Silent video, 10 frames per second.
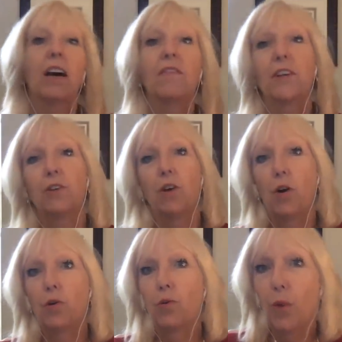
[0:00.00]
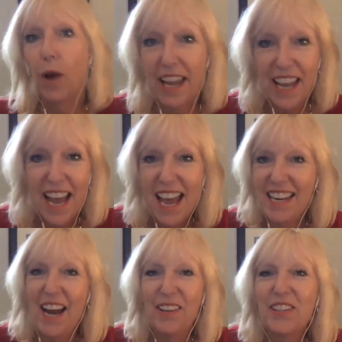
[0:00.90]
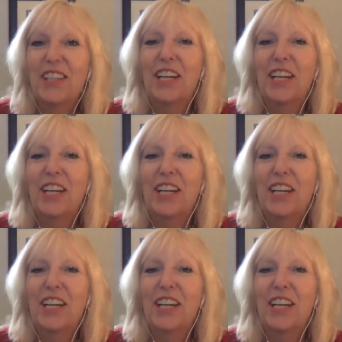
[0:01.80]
of your own way and how you can